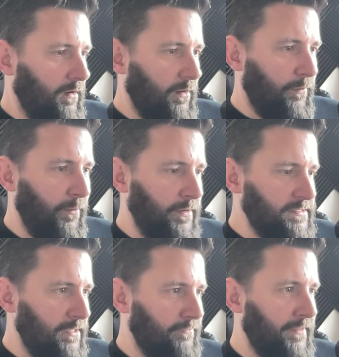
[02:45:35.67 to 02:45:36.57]
put
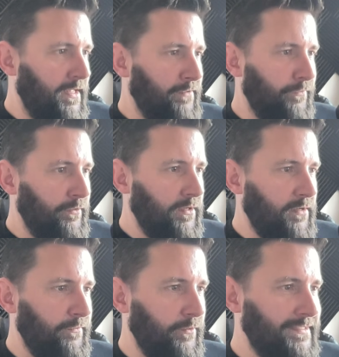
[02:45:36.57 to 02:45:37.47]
myself there
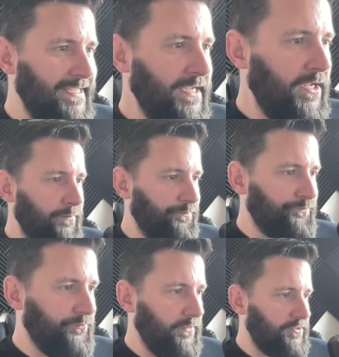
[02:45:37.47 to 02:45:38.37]
for a tick.
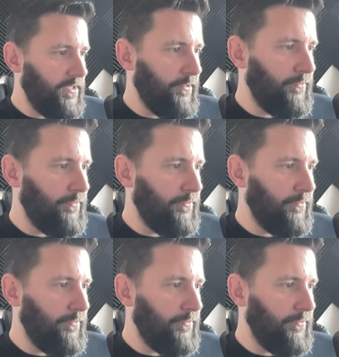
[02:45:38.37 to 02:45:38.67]
Should I go